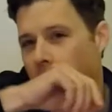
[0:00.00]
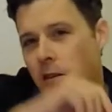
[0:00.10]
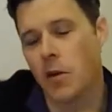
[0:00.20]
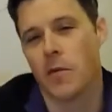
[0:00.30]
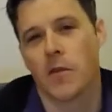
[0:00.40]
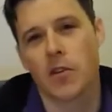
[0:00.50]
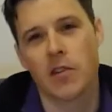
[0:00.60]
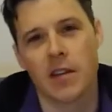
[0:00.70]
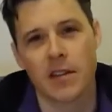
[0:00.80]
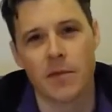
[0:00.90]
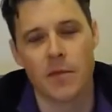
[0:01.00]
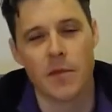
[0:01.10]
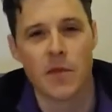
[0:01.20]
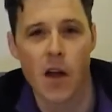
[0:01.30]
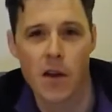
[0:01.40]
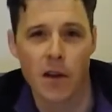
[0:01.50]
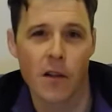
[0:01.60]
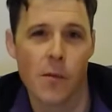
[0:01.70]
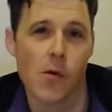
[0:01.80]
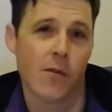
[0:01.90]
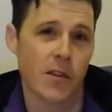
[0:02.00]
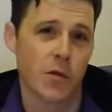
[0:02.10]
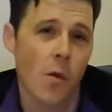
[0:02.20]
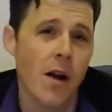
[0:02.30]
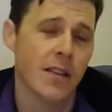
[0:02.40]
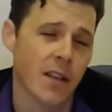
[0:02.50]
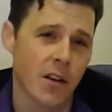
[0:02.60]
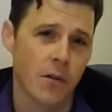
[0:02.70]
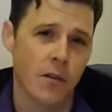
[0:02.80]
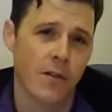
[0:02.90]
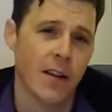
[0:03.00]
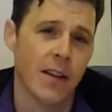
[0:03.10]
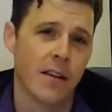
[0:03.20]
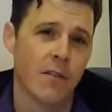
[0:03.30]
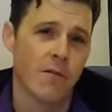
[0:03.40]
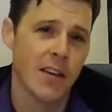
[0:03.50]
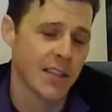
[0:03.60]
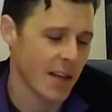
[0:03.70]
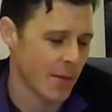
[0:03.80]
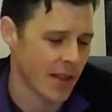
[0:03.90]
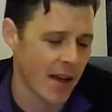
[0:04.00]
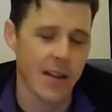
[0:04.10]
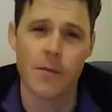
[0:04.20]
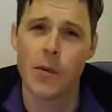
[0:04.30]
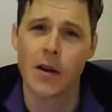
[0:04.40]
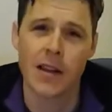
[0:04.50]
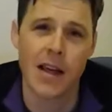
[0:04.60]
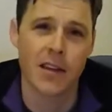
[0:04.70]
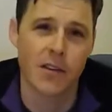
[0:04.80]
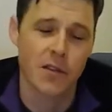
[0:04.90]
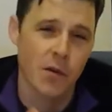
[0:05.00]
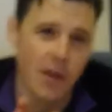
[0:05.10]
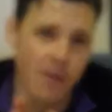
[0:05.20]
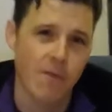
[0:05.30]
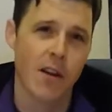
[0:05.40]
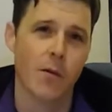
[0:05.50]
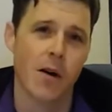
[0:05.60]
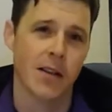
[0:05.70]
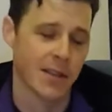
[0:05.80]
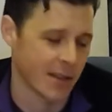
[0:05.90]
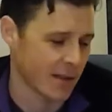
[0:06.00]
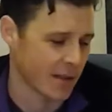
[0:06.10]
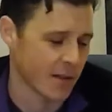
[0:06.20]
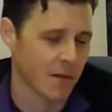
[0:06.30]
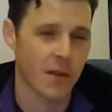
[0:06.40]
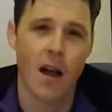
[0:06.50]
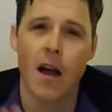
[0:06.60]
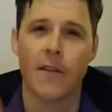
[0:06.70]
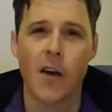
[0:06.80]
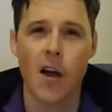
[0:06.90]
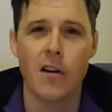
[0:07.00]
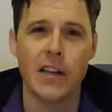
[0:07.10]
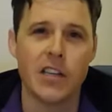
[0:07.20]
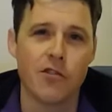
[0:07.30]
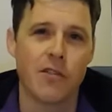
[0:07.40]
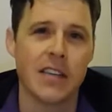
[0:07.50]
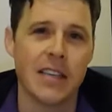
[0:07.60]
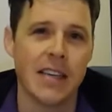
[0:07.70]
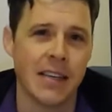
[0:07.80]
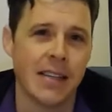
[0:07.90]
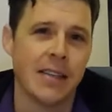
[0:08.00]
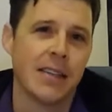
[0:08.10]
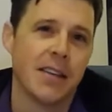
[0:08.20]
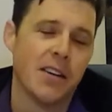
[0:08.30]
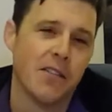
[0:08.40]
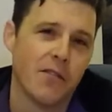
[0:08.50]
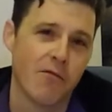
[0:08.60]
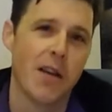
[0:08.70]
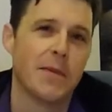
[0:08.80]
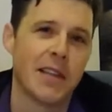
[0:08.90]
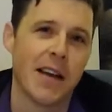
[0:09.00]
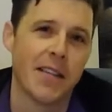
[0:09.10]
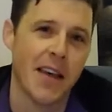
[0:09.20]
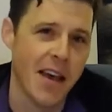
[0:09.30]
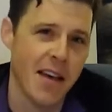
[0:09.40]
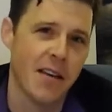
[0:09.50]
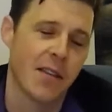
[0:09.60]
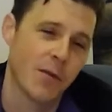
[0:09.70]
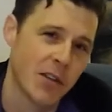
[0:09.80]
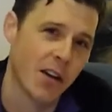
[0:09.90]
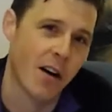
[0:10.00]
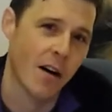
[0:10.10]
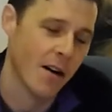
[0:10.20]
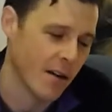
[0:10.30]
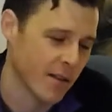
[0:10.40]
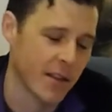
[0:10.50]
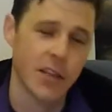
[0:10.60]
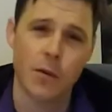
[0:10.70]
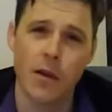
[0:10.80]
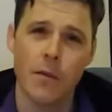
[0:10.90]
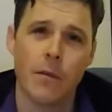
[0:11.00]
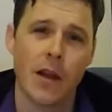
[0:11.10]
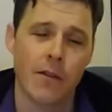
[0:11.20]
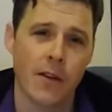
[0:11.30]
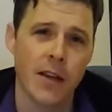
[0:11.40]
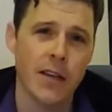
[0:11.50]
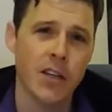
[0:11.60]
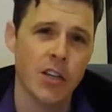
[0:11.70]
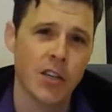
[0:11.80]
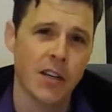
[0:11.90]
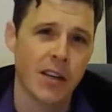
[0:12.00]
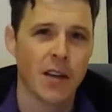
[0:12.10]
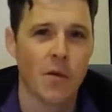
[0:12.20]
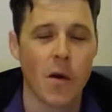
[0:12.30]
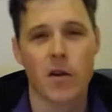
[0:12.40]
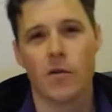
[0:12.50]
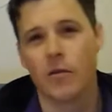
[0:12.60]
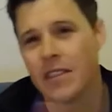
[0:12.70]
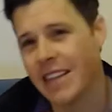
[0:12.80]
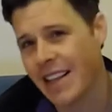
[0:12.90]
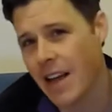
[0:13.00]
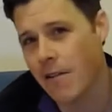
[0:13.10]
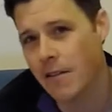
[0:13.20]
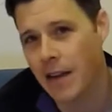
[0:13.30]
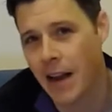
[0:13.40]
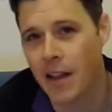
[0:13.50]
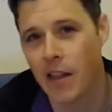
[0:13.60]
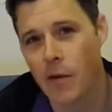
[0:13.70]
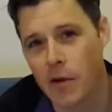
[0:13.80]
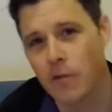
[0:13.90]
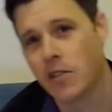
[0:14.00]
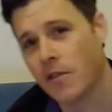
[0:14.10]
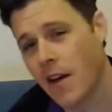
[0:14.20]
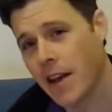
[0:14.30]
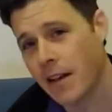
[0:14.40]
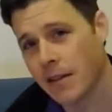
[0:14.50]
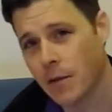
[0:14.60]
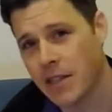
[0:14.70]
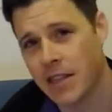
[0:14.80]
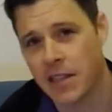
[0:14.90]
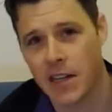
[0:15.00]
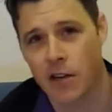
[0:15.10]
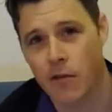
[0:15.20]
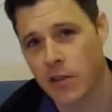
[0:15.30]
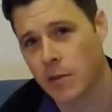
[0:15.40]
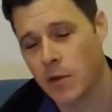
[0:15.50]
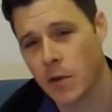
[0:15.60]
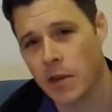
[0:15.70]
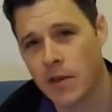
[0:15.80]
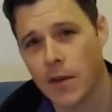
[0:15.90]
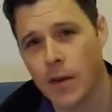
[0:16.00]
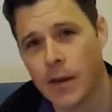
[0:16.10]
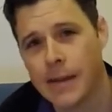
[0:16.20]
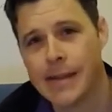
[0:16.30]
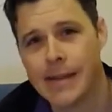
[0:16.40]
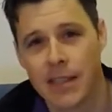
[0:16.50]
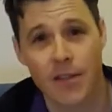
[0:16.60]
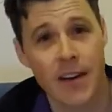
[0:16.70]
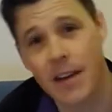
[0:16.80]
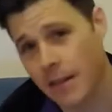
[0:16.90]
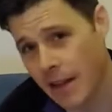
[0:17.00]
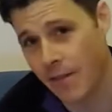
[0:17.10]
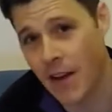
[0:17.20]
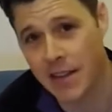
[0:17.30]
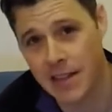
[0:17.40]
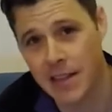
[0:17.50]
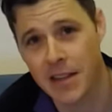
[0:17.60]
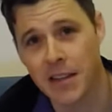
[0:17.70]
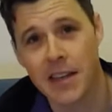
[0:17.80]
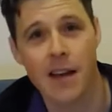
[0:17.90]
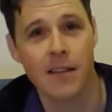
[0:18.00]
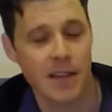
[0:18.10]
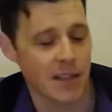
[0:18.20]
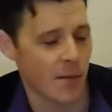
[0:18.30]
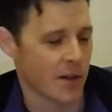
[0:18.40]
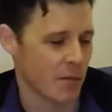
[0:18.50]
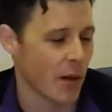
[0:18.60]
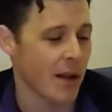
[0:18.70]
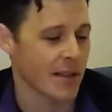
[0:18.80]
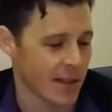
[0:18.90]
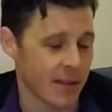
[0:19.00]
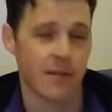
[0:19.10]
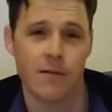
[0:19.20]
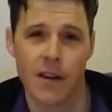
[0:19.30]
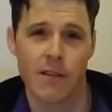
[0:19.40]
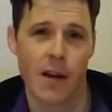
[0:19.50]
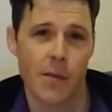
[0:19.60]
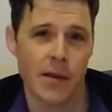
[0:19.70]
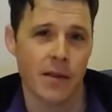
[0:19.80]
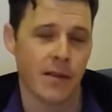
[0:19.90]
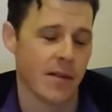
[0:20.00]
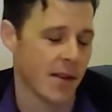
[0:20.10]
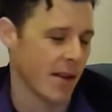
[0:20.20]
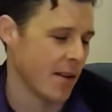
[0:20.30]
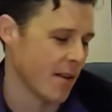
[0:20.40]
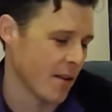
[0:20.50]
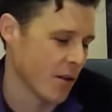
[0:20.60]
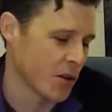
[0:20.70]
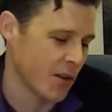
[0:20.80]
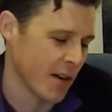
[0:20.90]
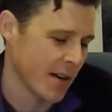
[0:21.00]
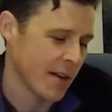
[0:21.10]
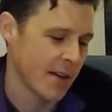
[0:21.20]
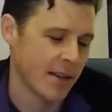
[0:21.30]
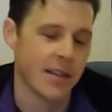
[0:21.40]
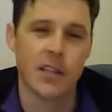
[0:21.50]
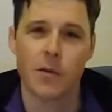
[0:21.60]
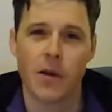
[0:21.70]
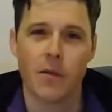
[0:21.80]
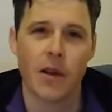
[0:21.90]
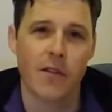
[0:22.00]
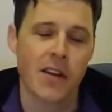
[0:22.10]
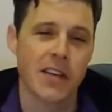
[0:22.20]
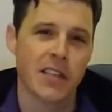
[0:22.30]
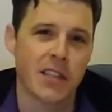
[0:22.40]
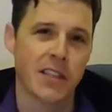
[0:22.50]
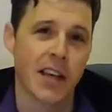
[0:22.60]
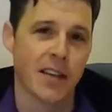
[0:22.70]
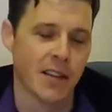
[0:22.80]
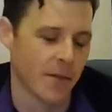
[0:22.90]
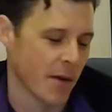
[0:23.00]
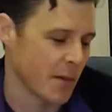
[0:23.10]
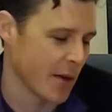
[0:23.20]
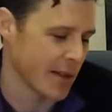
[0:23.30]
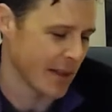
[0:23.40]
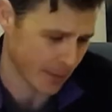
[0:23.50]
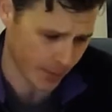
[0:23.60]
top of Austria that's known a lot more for its whites, like Grüner Veltliner and Riesling, but down here in Burgenland you're talking red wines. This is kind of the holy trinity of grapes down there, which are this one, Blaufränkisch, one called St. Laurent, and another one called Zweigelt, which is actually a cross between the two. Zweigelt, in fact, as it turns out, is the most planted red grape in Austria. This one, Blaufränkisch, the second most planted.